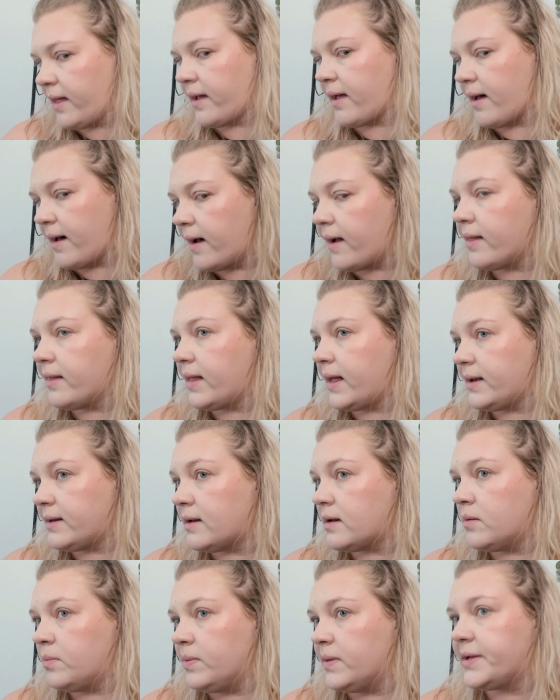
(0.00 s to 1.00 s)
like a highlight
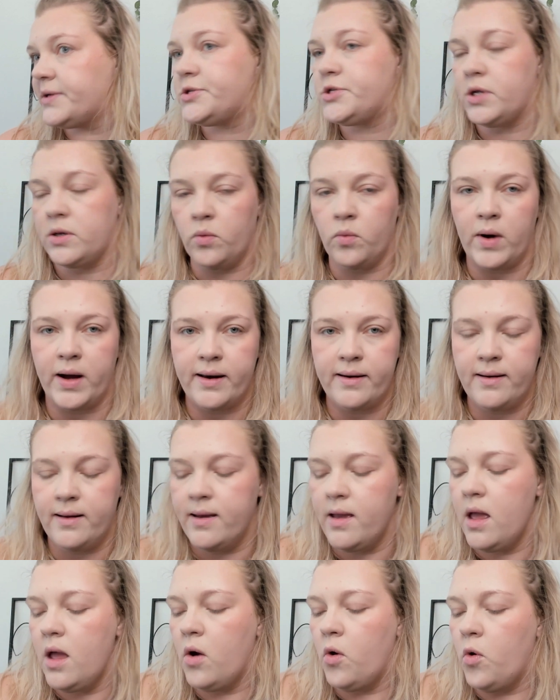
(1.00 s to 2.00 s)
and a blush in one,
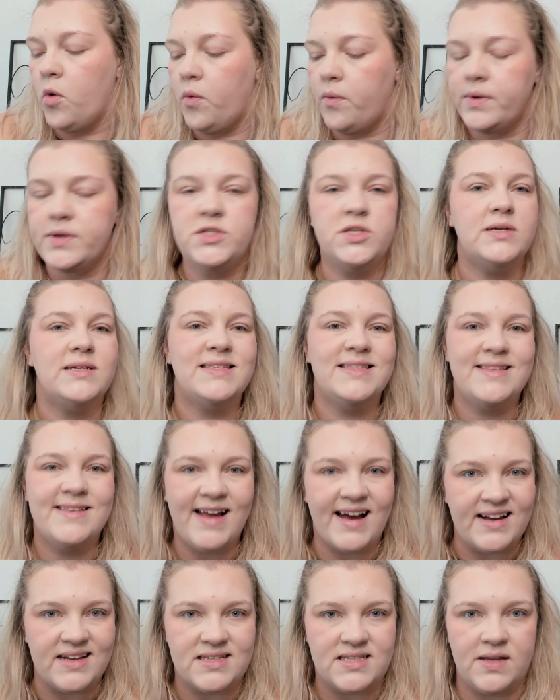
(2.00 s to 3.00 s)
which is
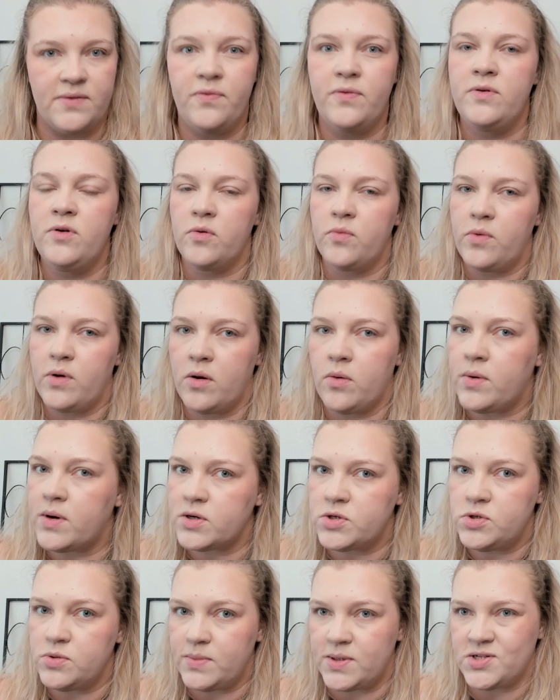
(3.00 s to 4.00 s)
nice. If you don't want to
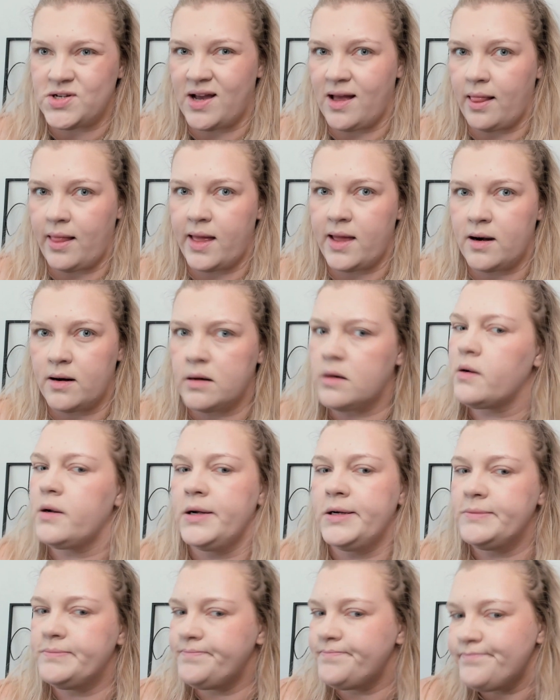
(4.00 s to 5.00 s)
wear too much highlighter,
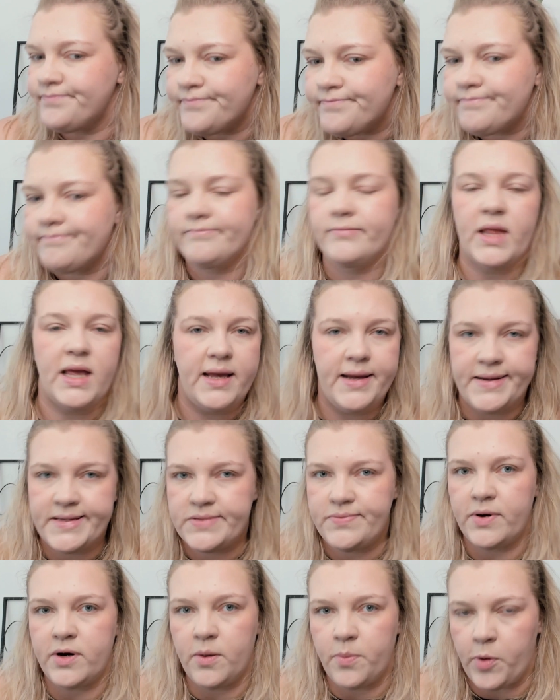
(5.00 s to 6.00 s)

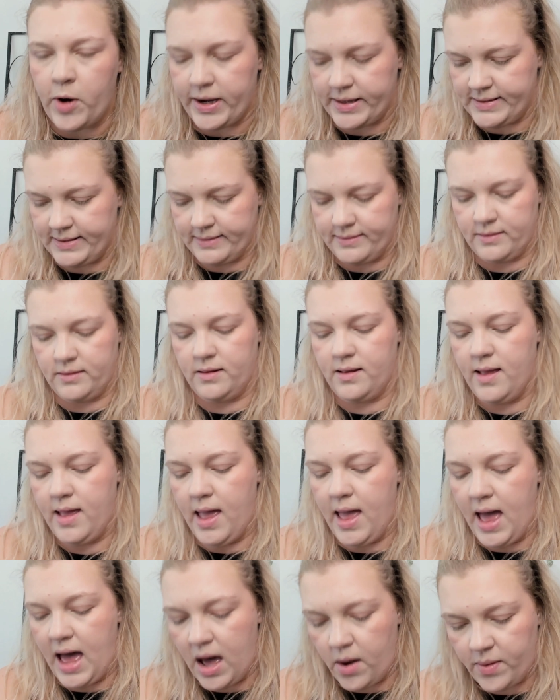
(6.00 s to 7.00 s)
it's very practical.
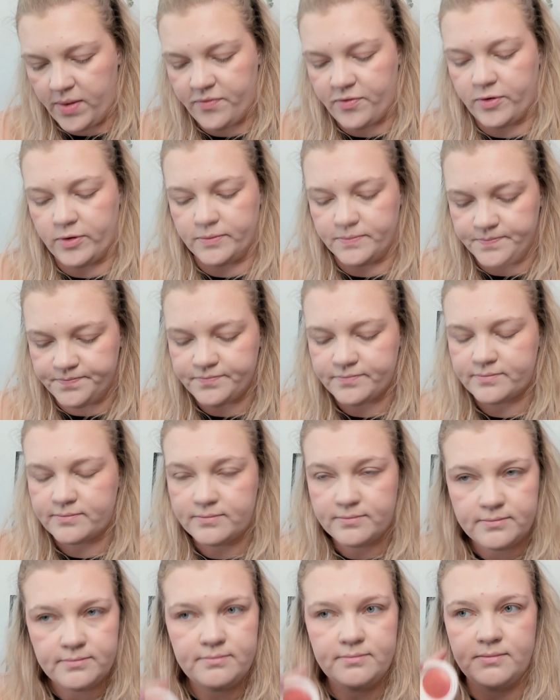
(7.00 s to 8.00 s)
However,
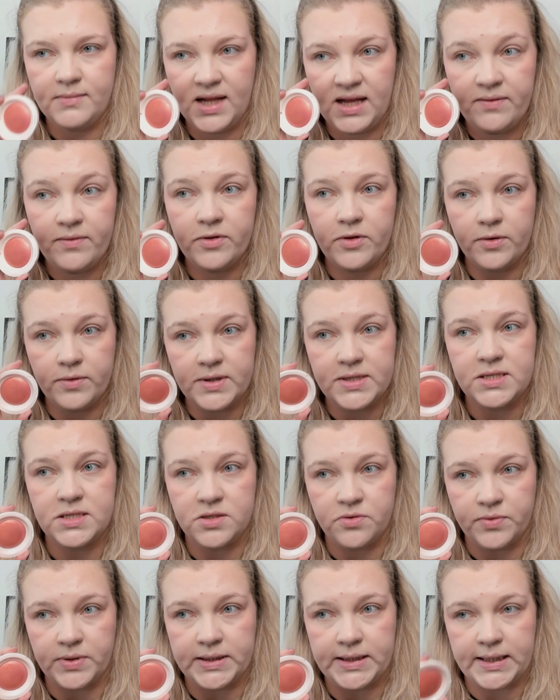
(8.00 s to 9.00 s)
even though this
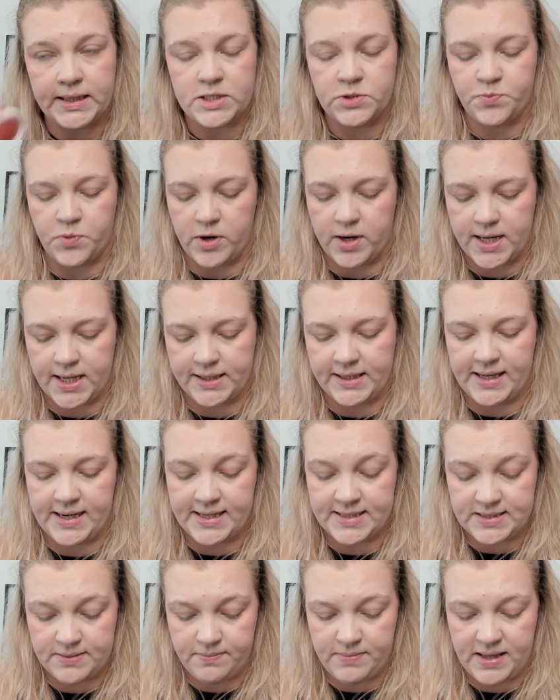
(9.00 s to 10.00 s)
is a really nice product, it
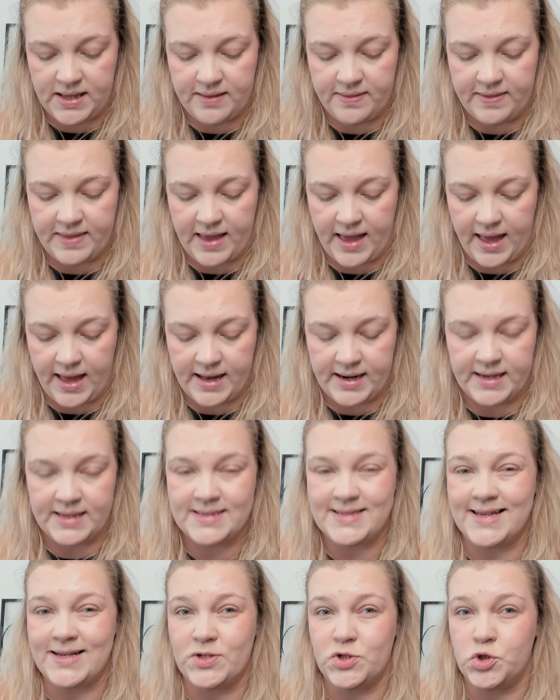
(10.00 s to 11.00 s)
doesn't mean that
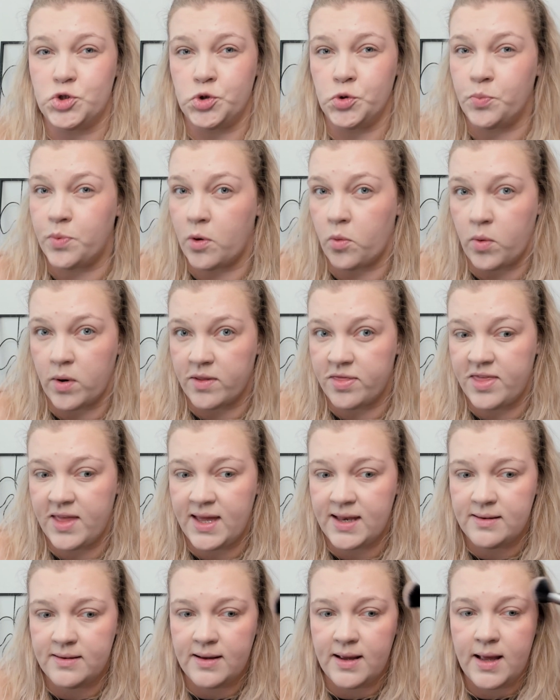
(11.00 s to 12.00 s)
it's like super worth
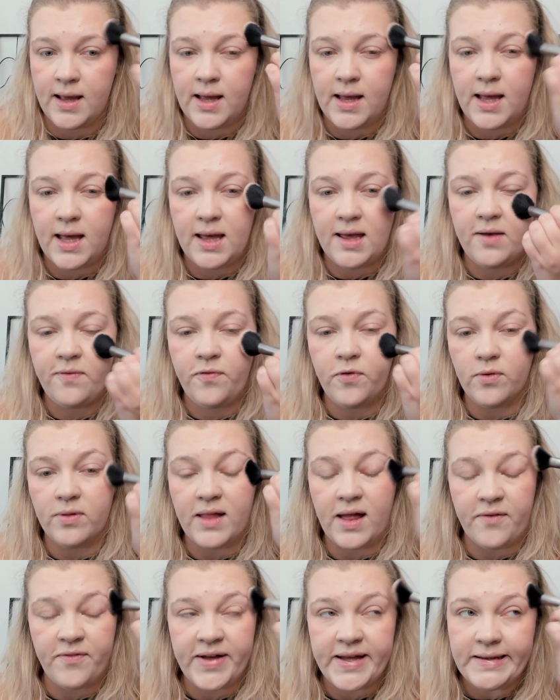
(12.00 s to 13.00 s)
it. If you
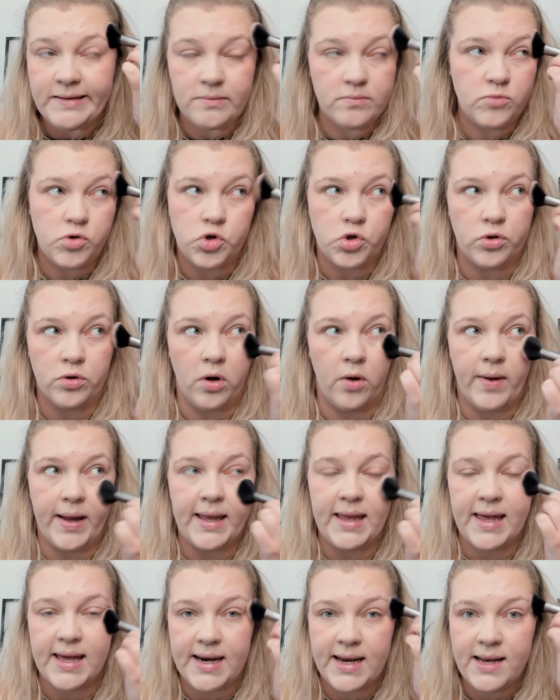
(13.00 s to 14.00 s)
love it, sure, go
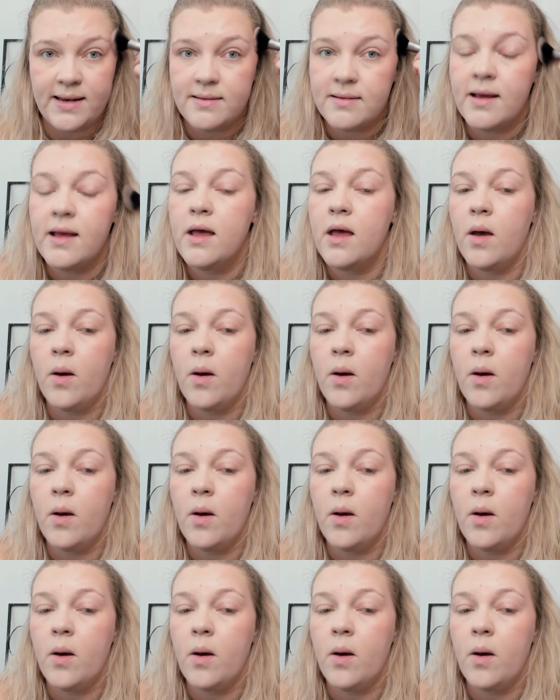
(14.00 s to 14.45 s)
and get it.